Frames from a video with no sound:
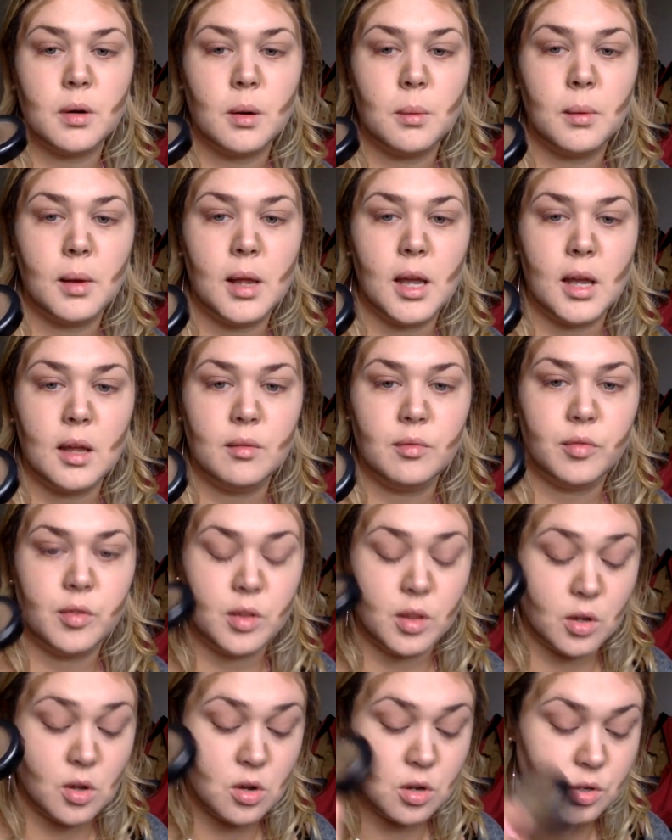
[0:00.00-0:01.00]
probably it for
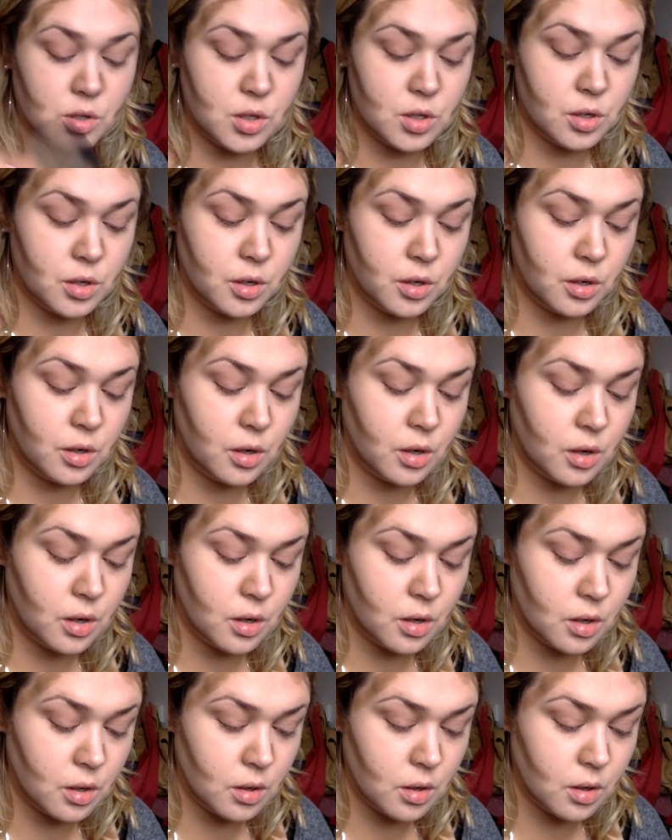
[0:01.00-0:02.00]
the contour
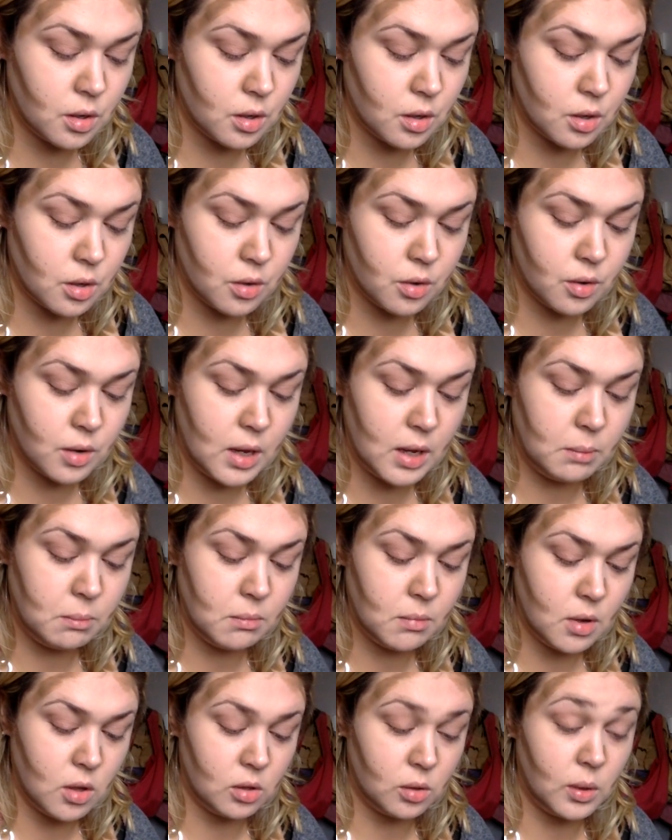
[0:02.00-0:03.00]
cream,
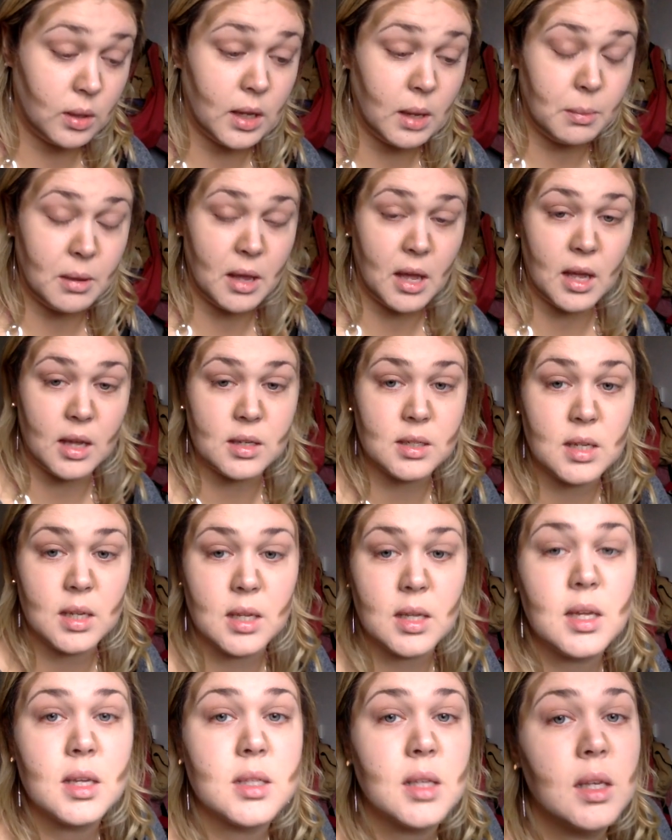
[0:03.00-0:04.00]
although I'll keep it handy in
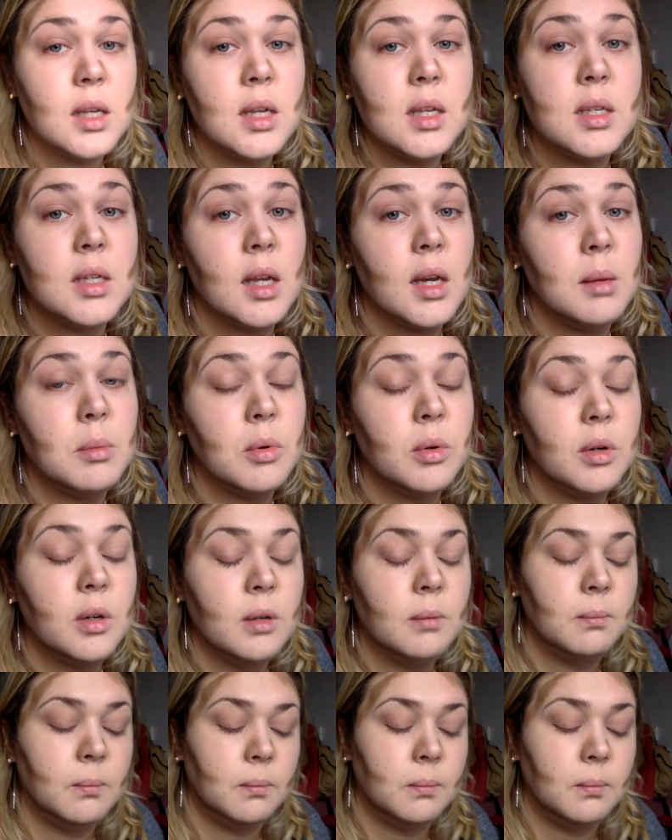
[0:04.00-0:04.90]
case I need any more.